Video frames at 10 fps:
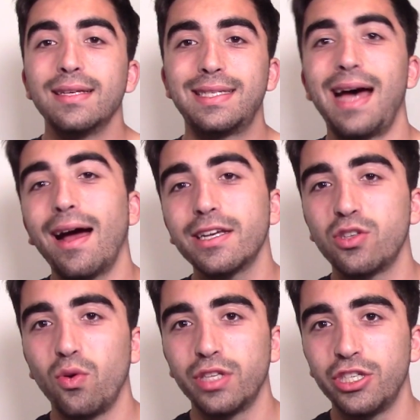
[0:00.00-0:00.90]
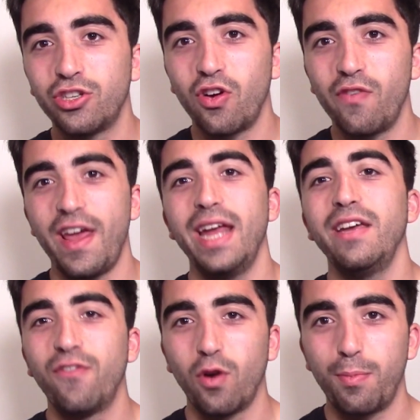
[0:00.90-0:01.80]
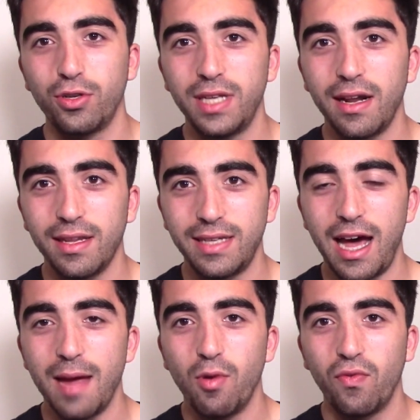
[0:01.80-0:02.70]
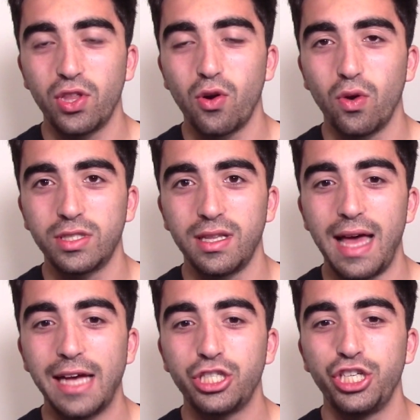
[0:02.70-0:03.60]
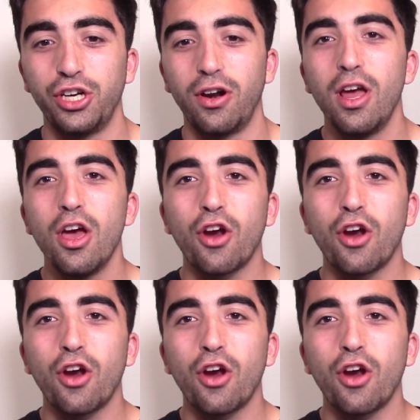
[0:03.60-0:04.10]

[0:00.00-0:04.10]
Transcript: Sock is holding serve 84% of the time over the course of the last year.